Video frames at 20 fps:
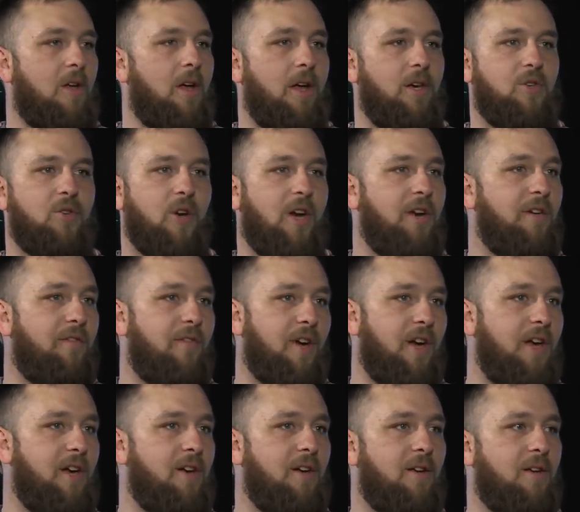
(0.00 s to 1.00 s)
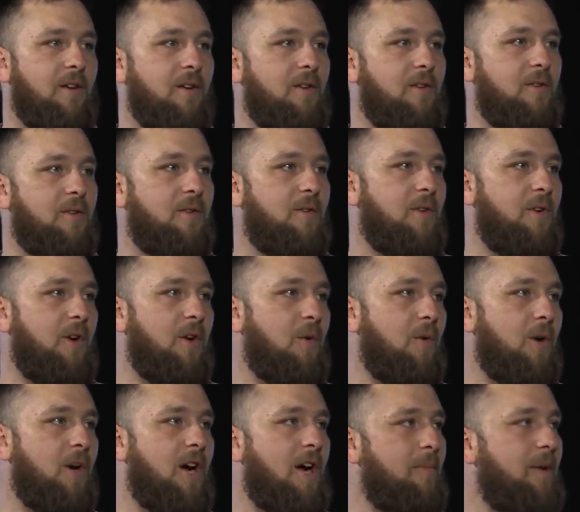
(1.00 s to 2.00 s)
like trying to find, you
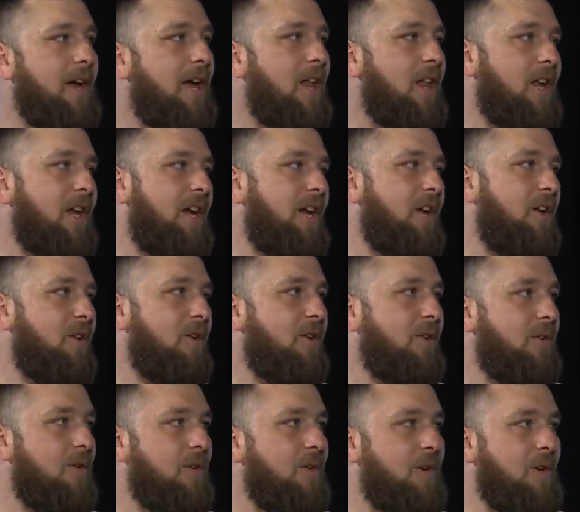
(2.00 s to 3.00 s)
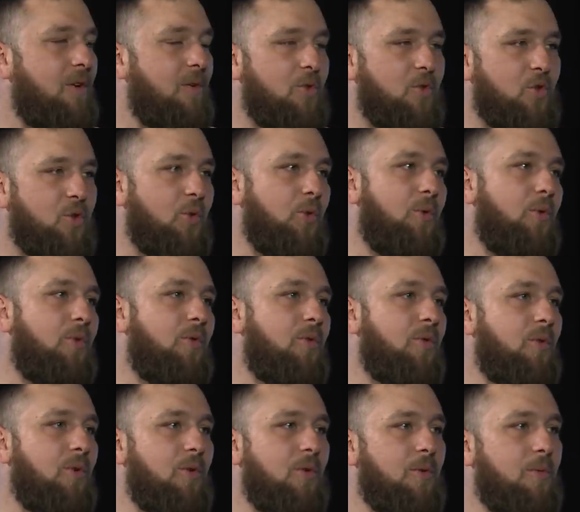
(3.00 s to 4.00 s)
know, commonality or, you know, truth
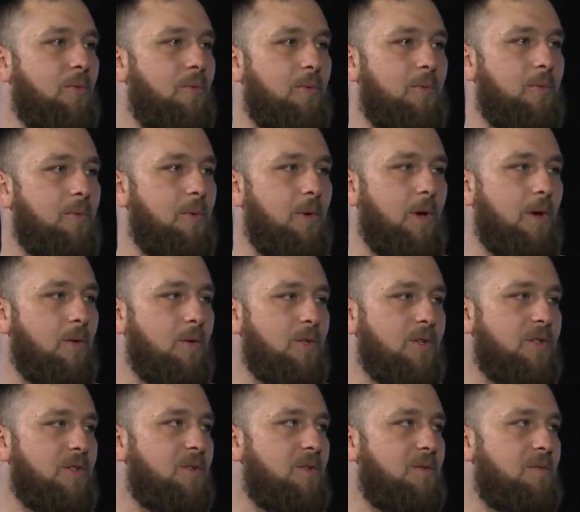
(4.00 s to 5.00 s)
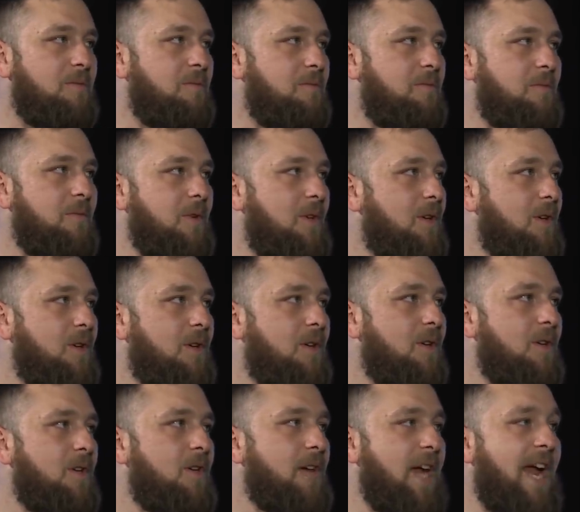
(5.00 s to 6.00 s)
or, you know, just
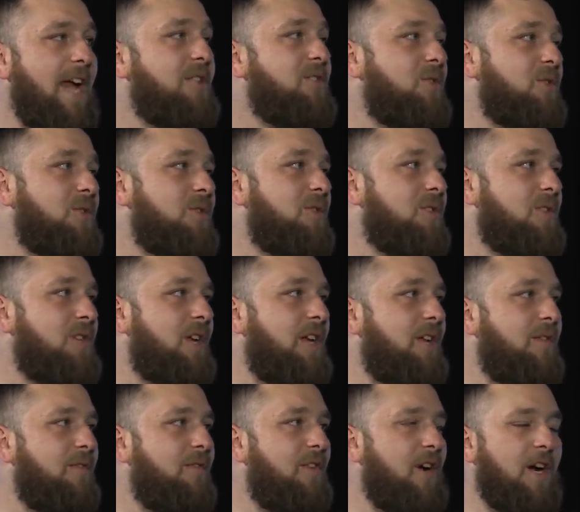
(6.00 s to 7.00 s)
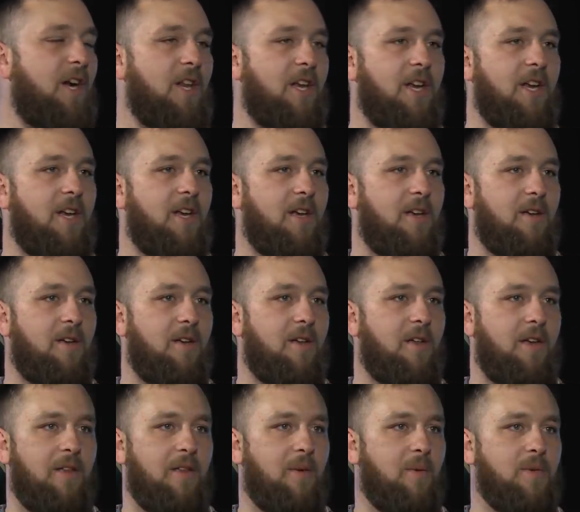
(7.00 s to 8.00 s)
answers. And finally,
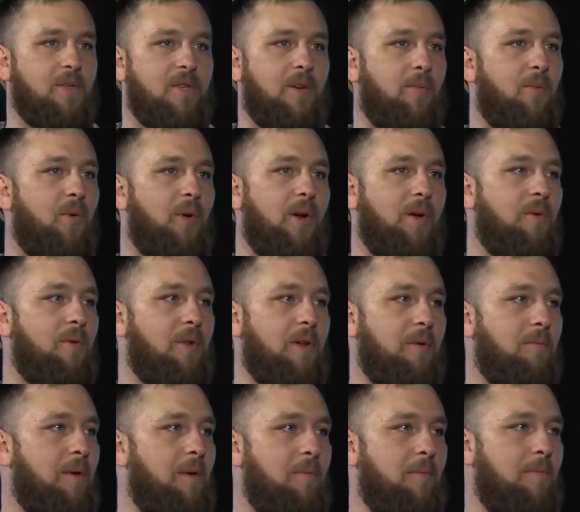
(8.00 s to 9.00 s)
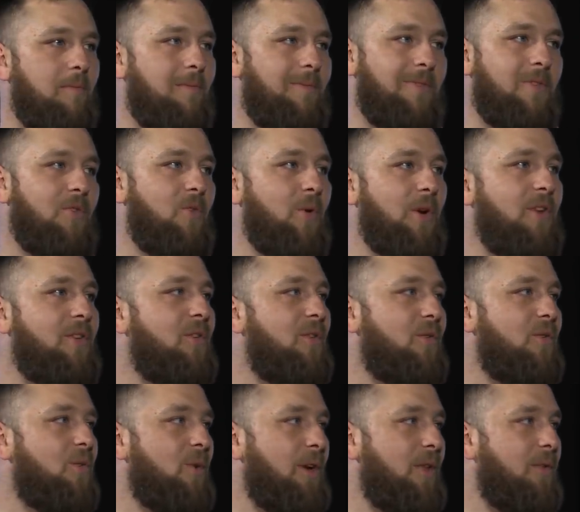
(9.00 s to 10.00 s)
like there was some point, like maybe
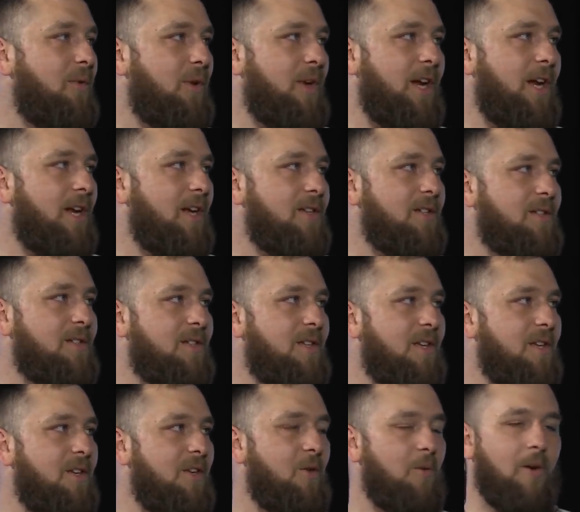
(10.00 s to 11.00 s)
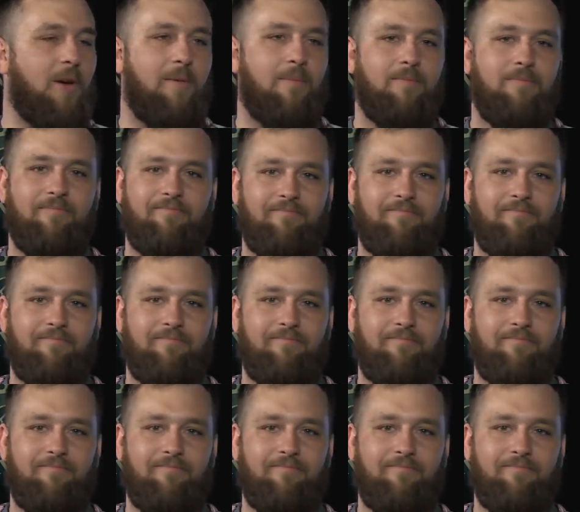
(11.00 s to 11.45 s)
22, 23, I just said, you know what?